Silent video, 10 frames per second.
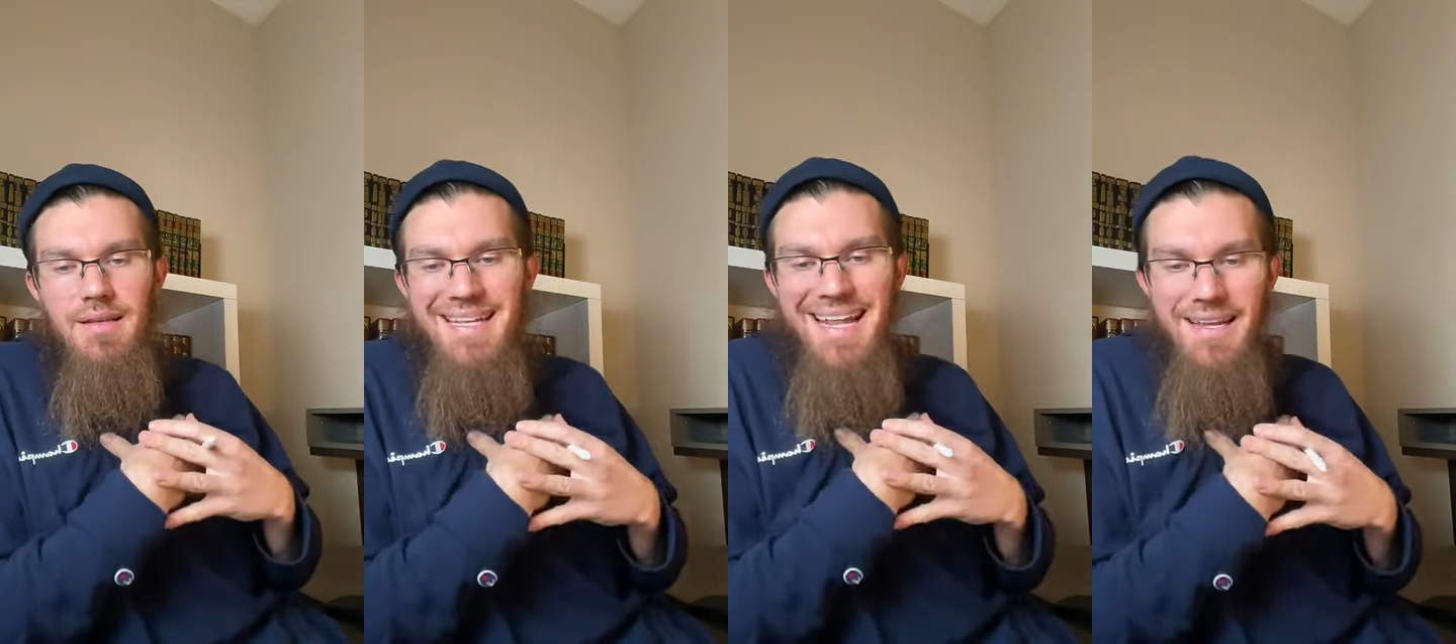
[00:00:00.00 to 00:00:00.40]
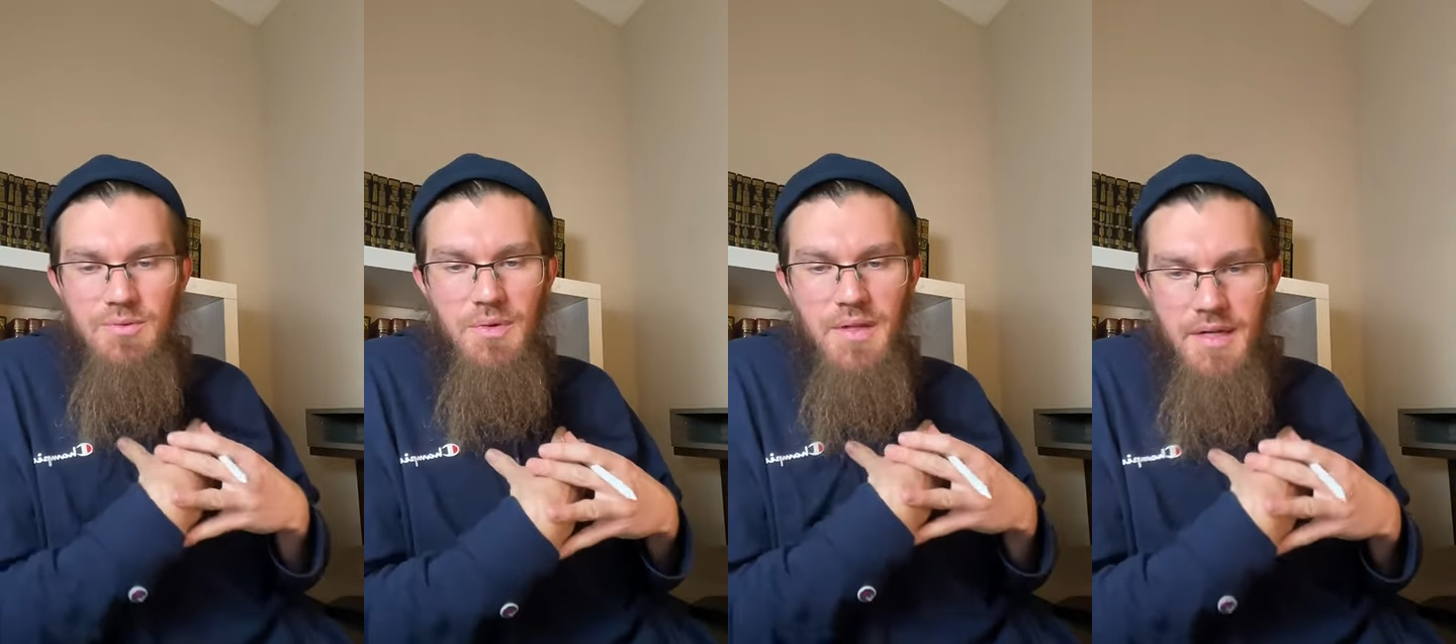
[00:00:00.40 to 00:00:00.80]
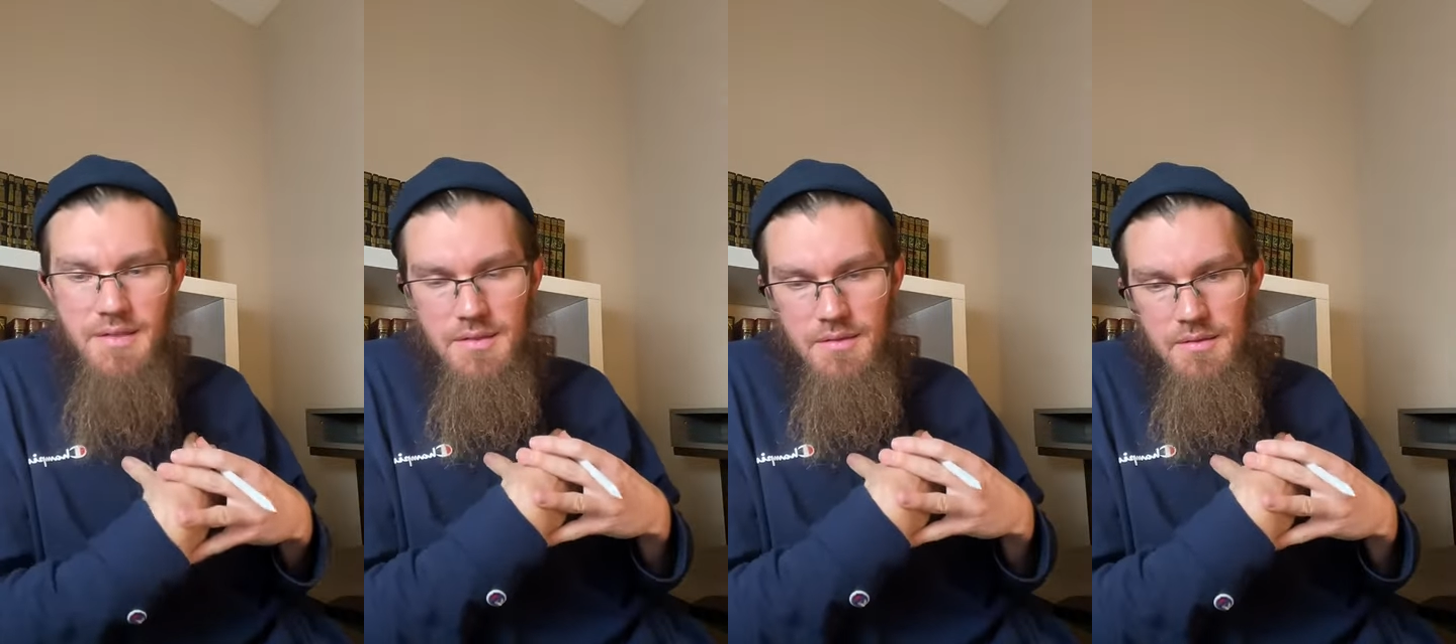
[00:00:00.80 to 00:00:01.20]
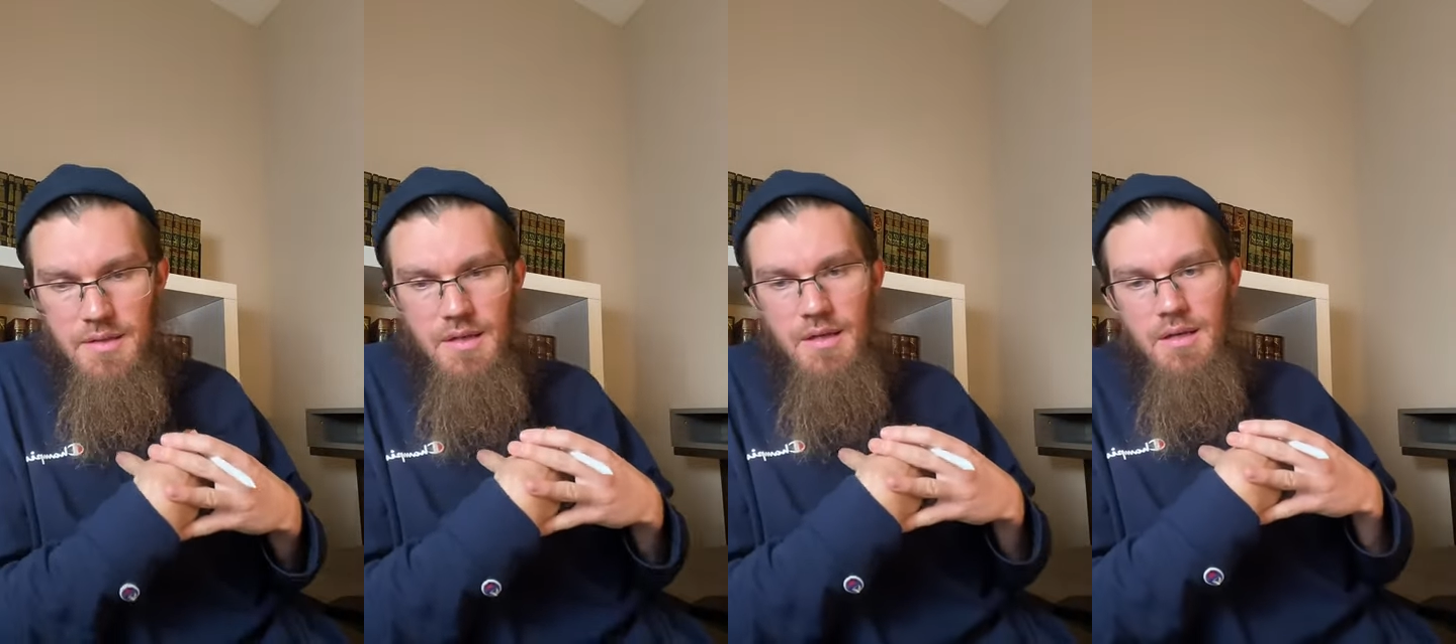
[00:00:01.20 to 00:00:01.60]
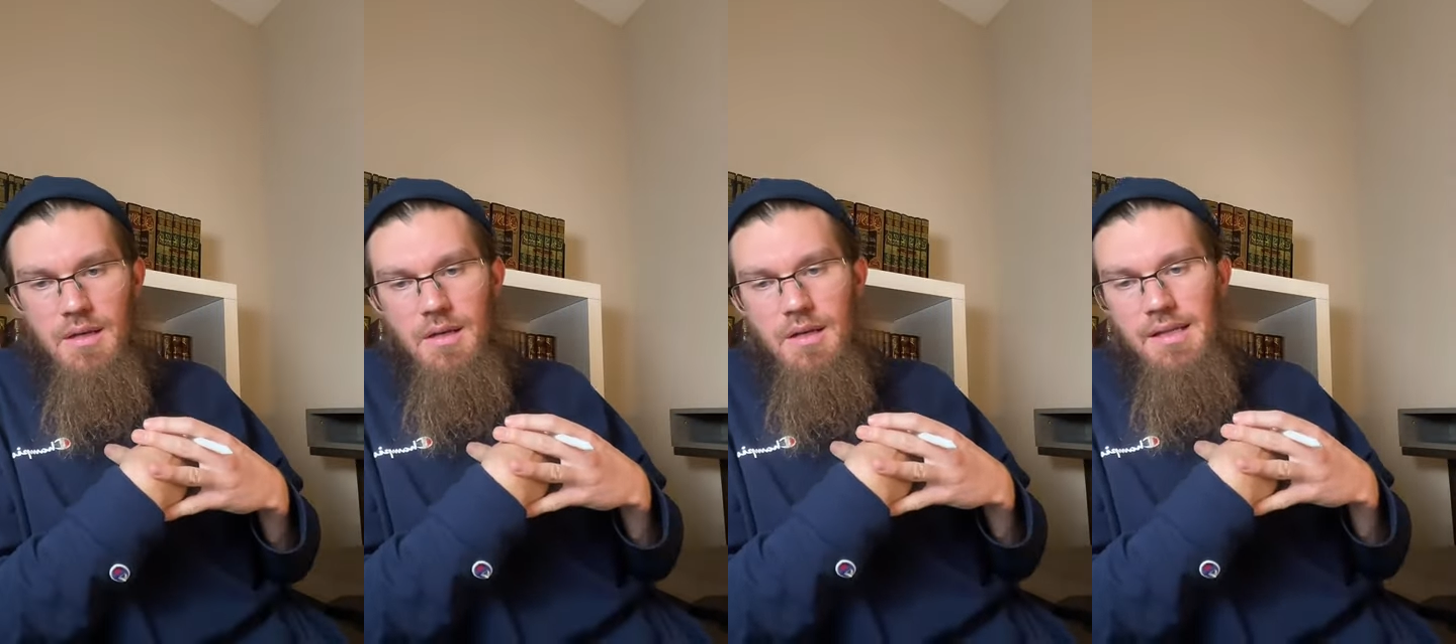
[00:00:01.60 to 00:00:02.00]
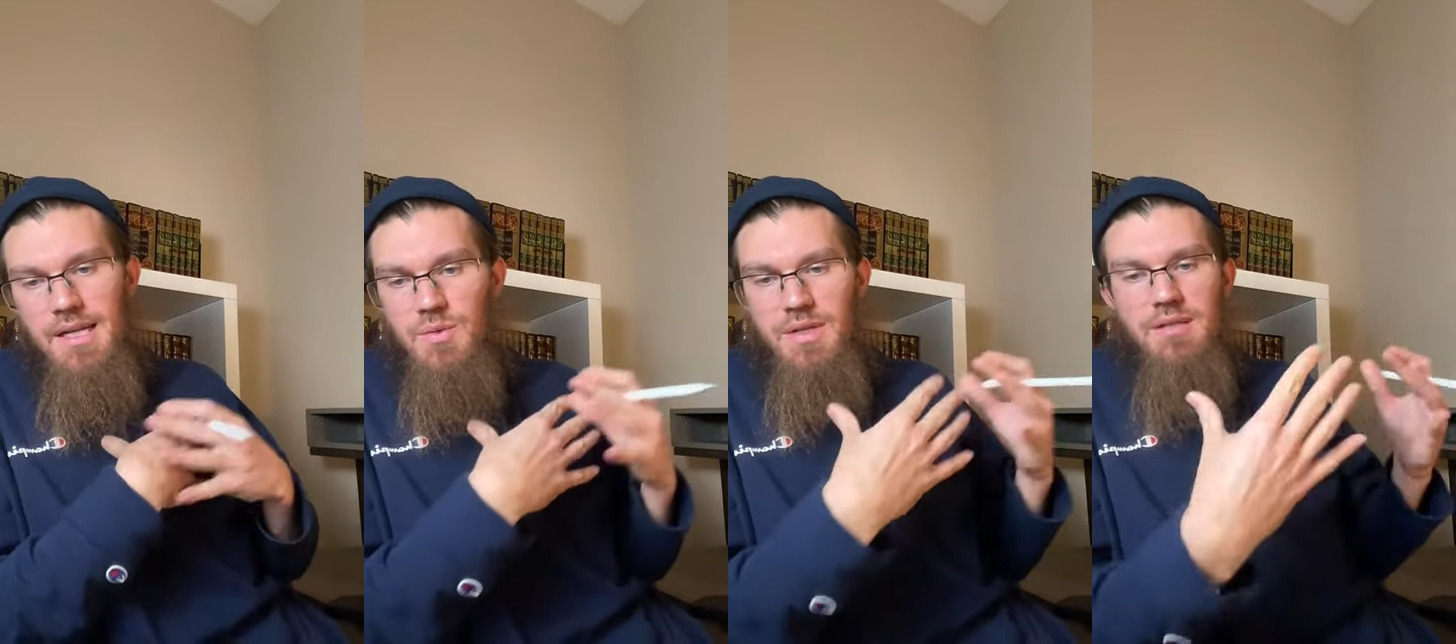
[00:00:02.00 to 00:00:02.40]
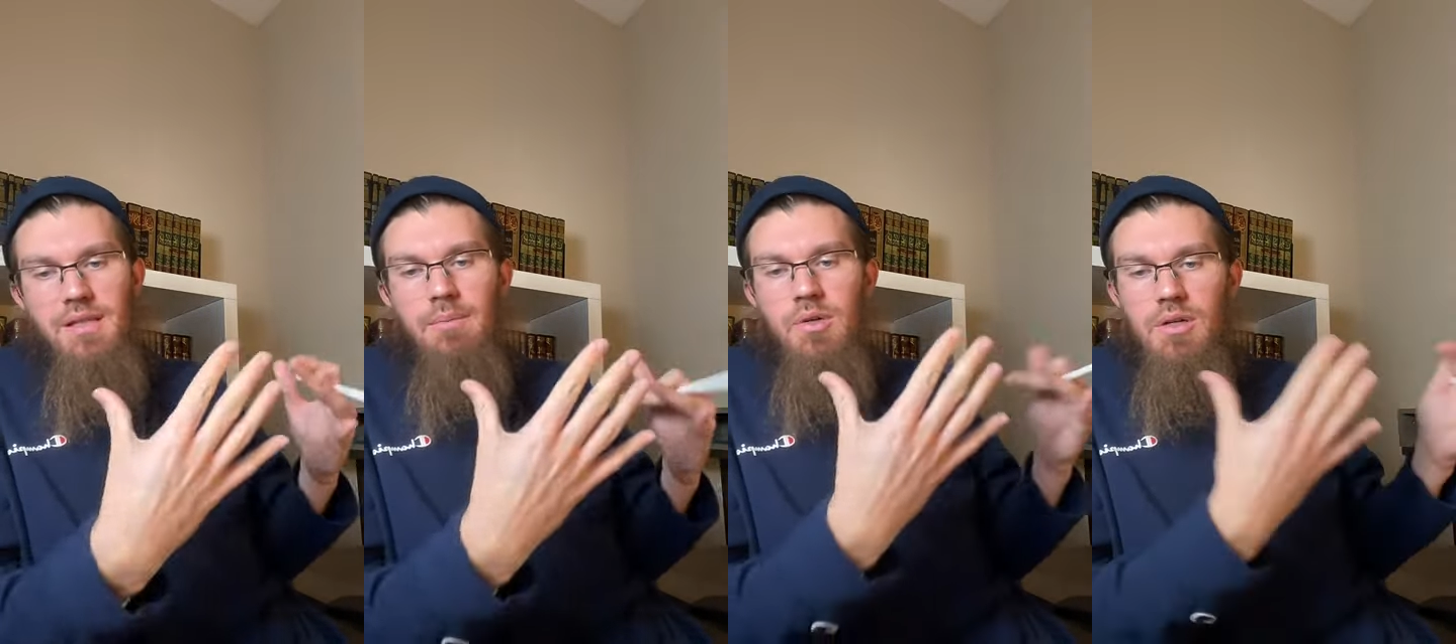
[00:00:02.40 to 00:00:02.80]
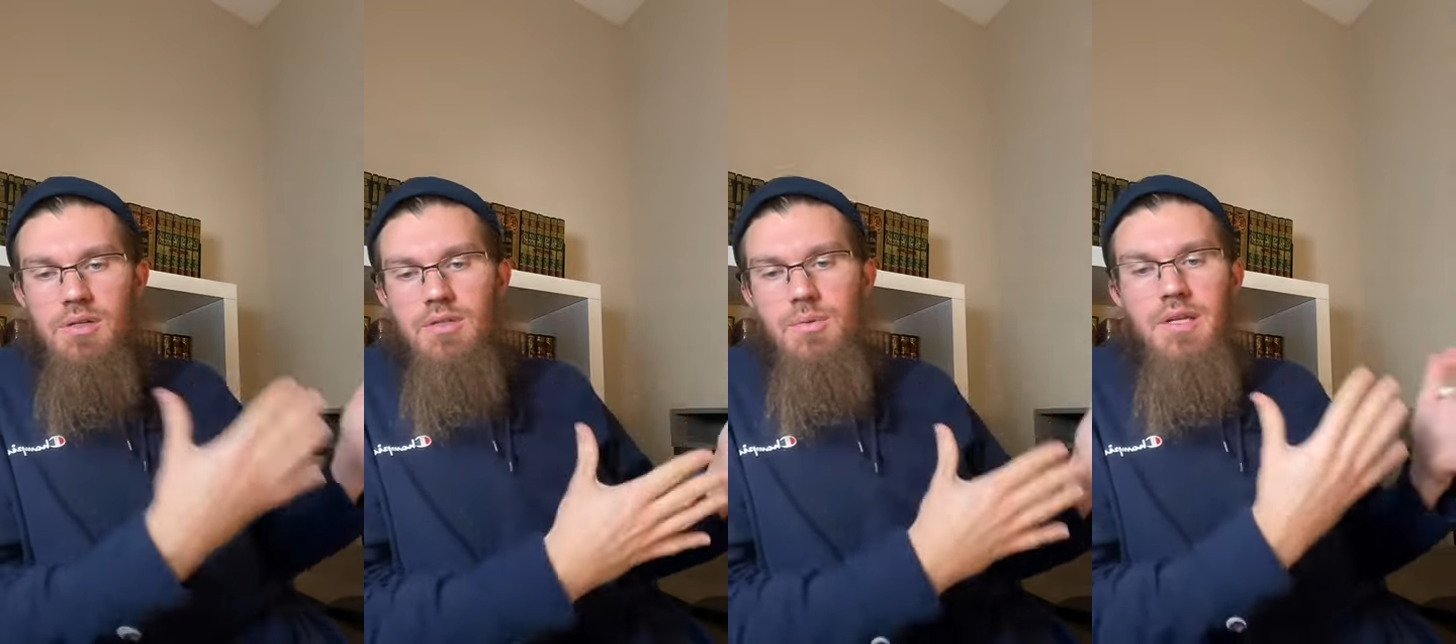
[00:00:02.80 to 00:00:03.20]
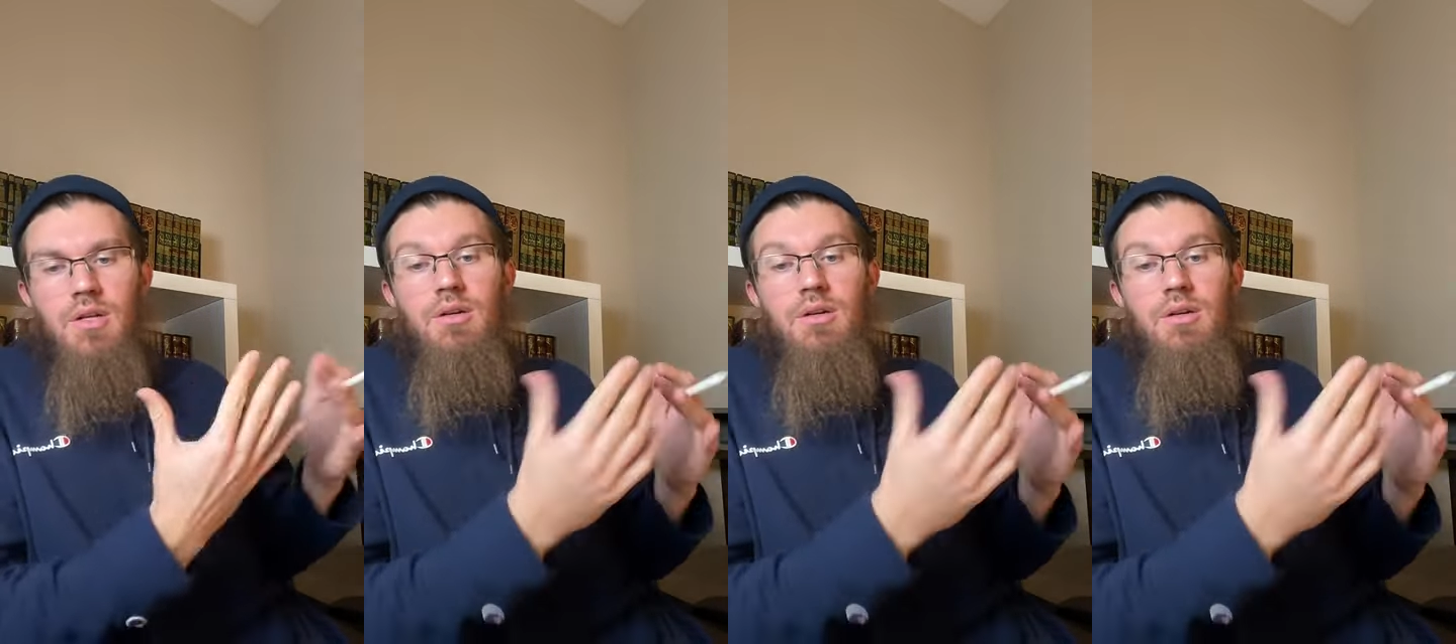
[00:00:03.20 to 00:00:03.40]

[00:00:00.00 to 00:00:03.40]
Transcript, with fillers: innate within us. And that's what Islam calls to it.